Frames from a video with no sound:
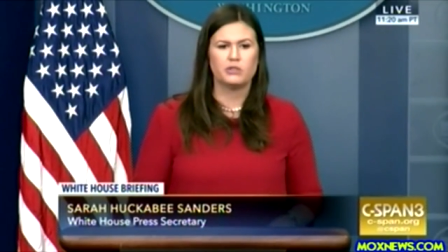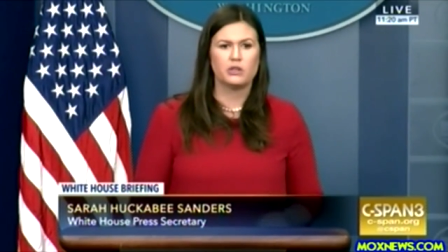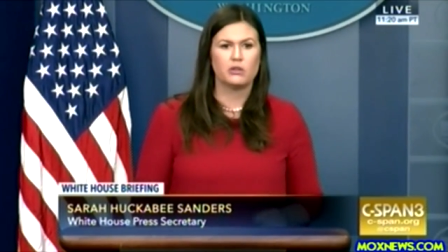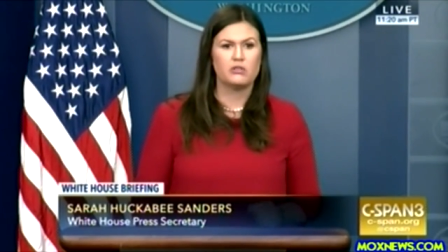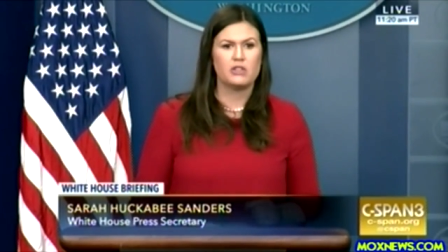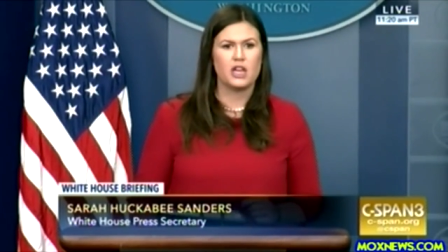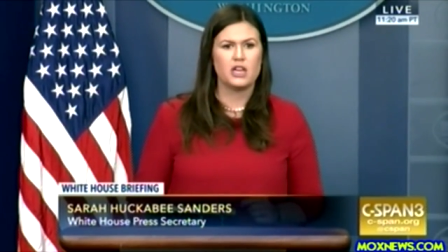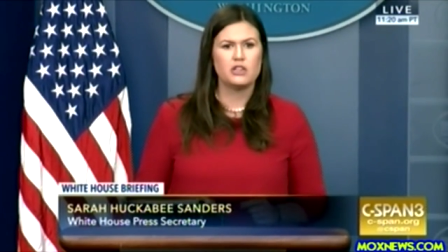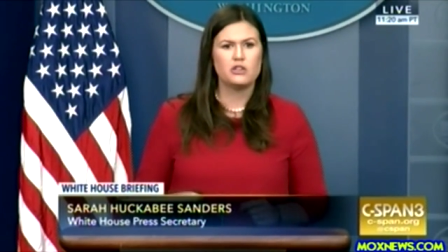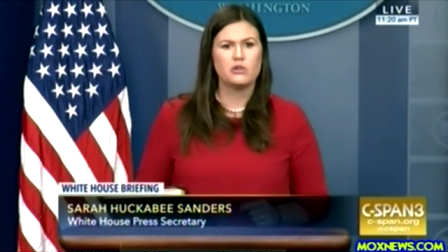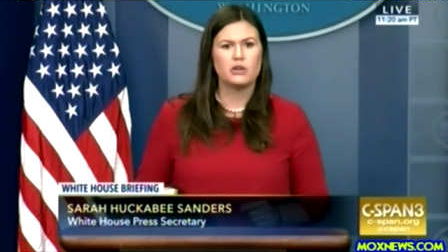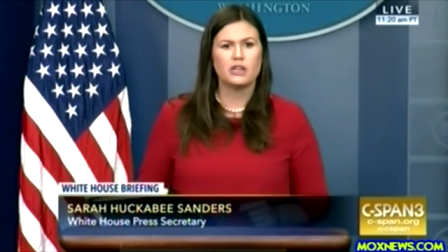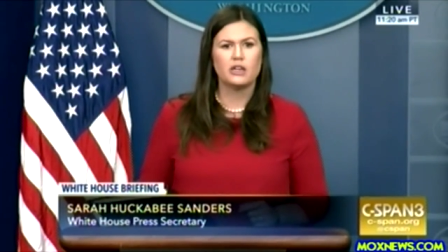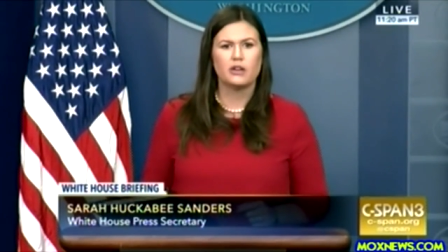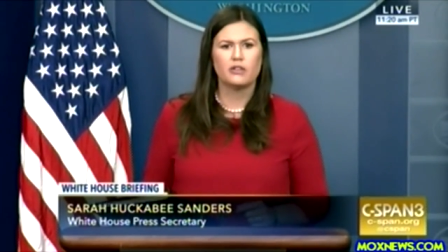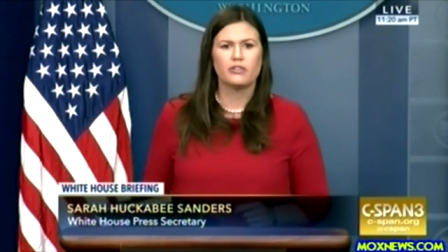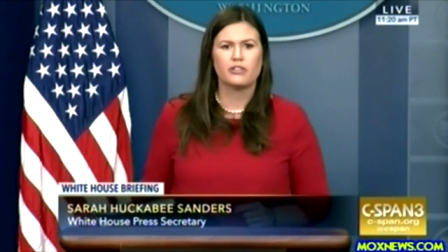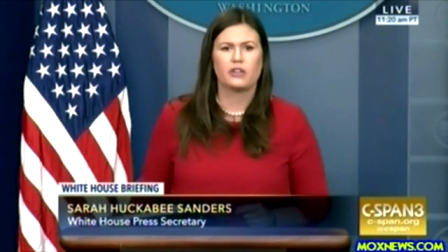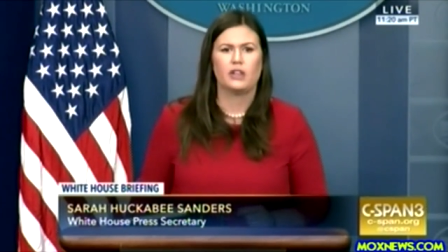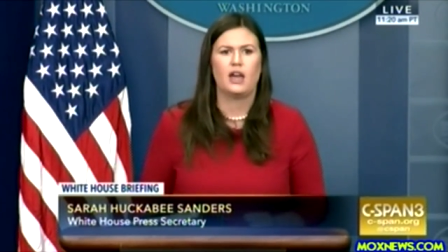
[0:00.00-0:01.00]
So thank you
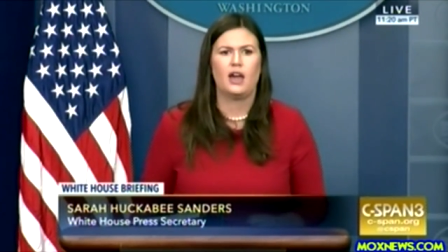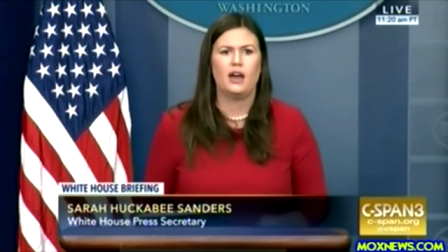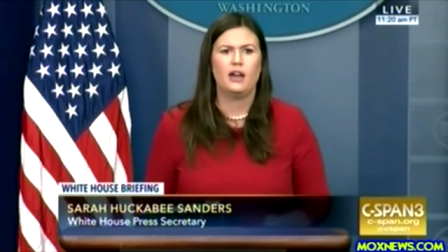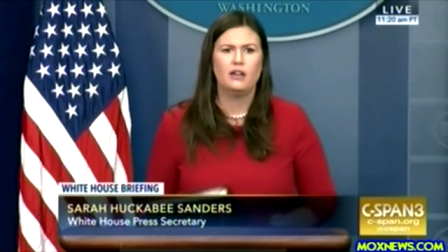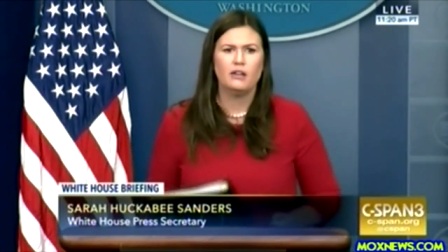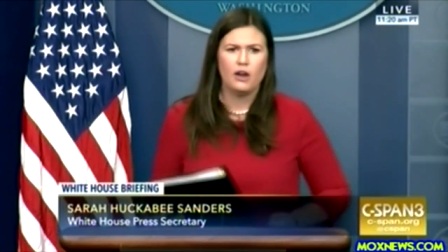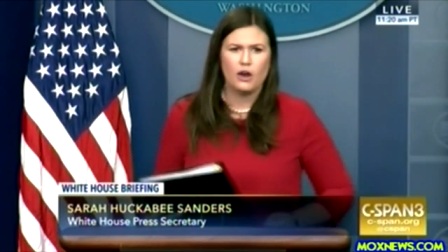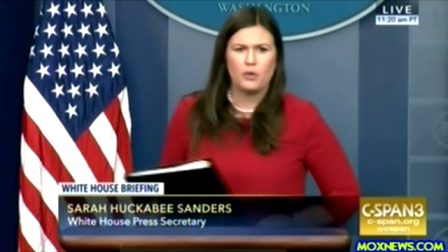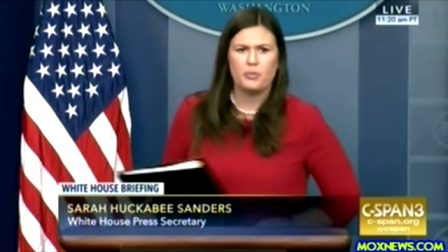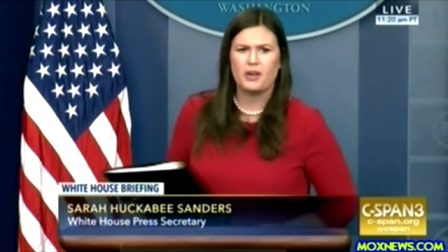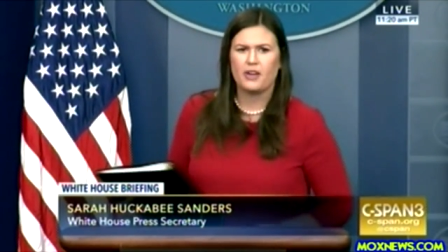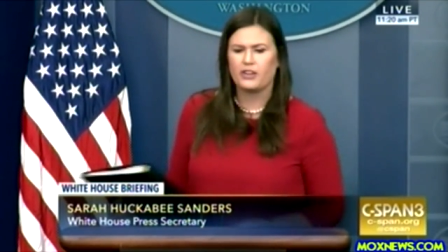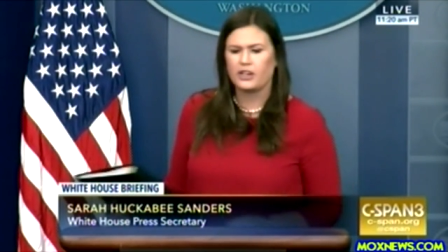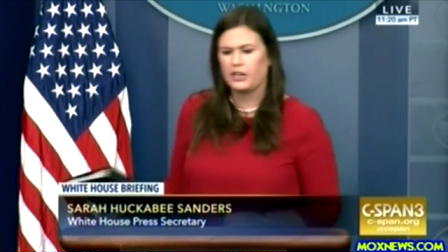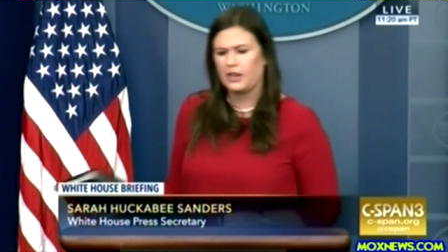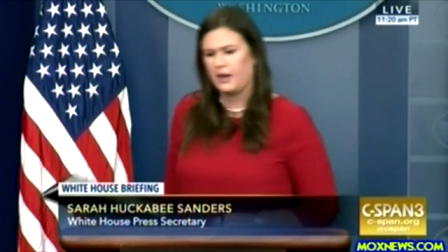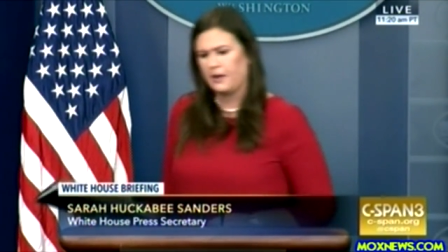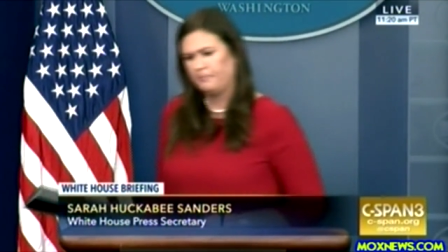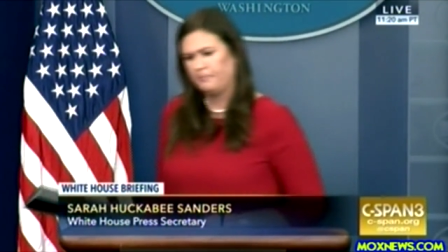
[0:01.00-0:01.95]
again for that. Hope you have a good day.